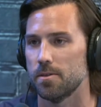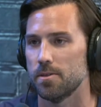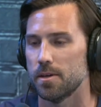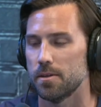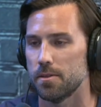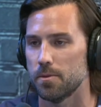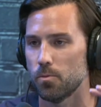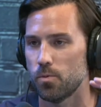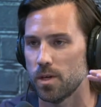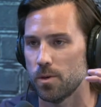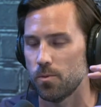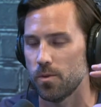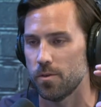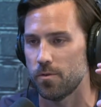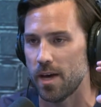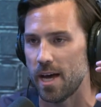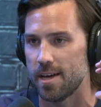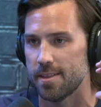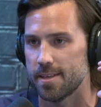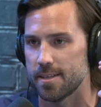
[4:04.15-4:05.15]
Like we
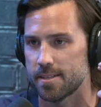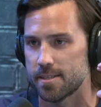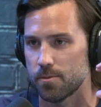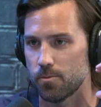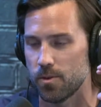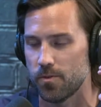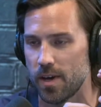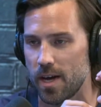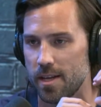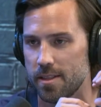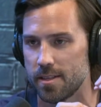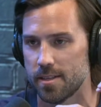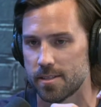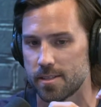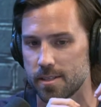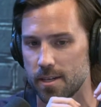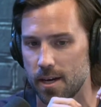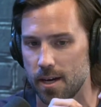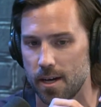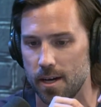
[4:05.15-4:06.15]
we've had this we've had
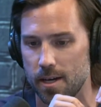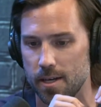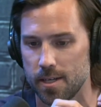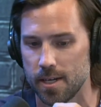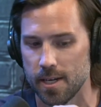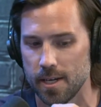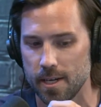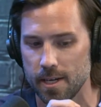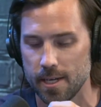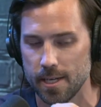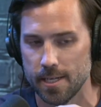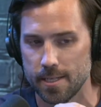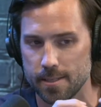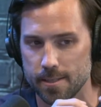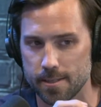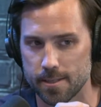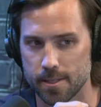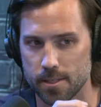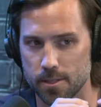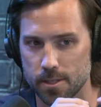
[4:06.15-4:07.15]
this uh,
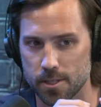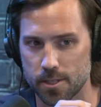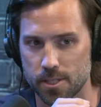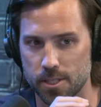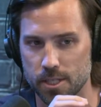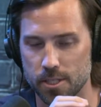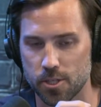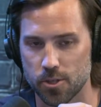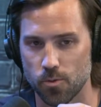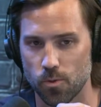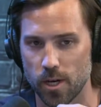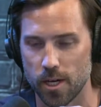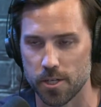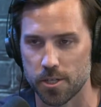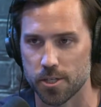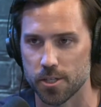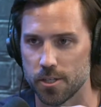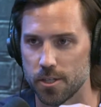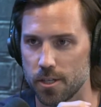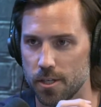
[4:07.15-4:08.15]
the, the
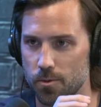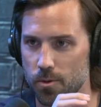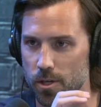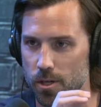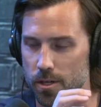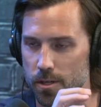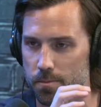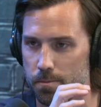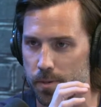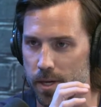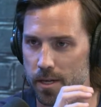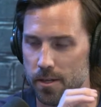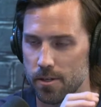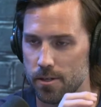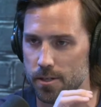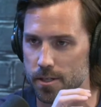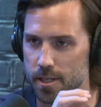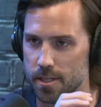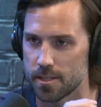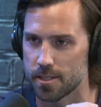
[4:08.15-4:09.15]
situation where
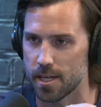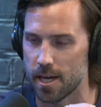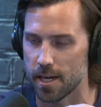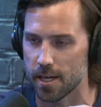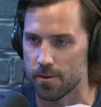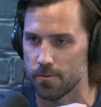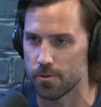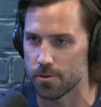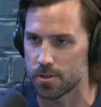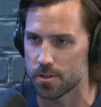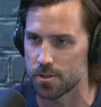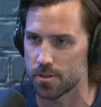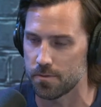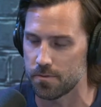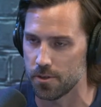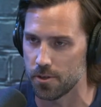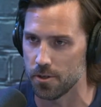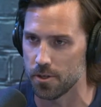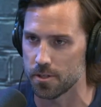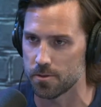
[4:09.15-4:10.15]
Baylor and Gonzaga versus the
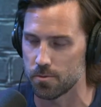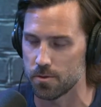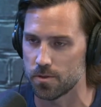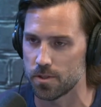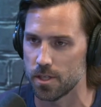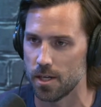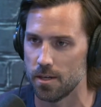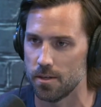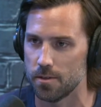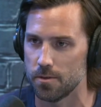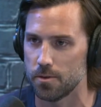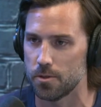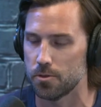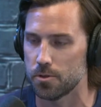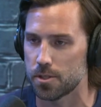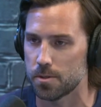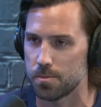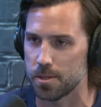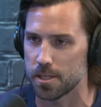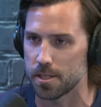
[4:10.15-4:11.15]
field, as we said, it
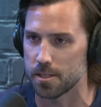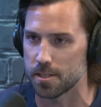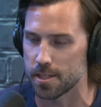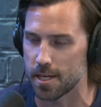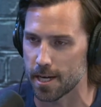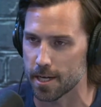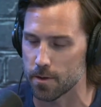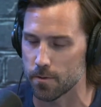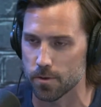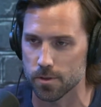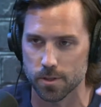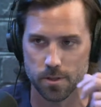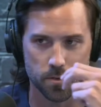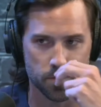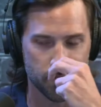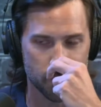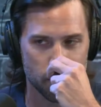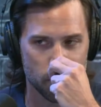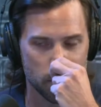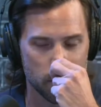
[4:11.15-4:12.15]
used to be Gonzaga versus the
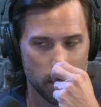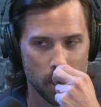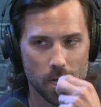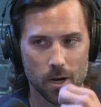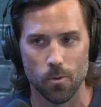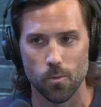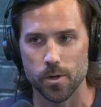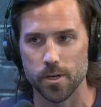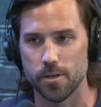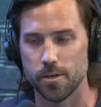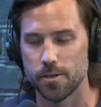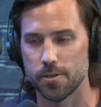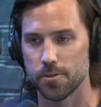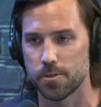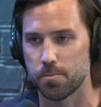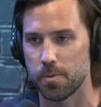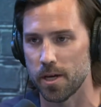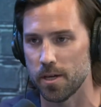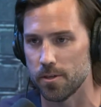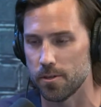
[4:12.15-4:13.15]
field. We
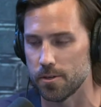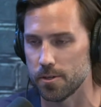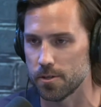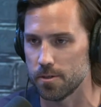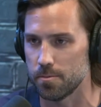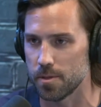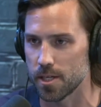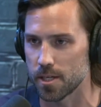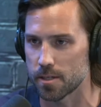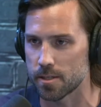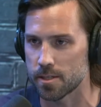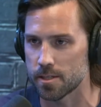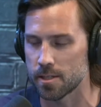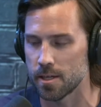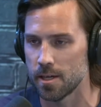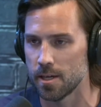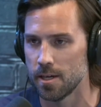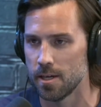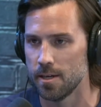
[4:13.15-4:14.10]
introduced Baylor into the mix.